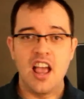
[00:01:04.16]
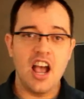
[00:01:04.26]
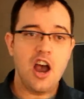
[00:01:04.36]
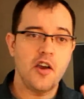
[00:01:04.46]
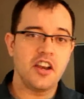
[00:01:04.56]

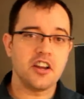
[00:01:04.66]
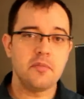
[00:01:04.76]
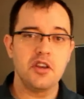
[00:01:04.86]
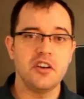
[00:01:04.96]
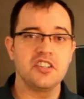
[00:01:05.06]
"Oh, your
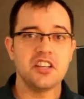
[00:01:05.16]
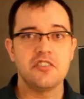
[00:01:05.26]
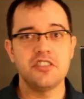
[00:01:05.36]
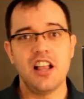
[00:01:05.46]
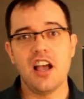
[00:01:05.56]
computer's
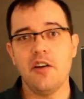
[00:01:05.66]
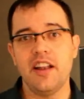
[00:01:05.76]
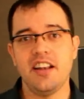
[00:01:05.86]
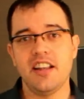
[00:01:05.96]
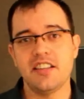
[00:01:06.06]
so slow
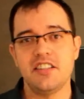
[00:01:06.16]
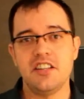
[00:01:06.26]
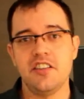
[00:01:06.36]
and it doesn't do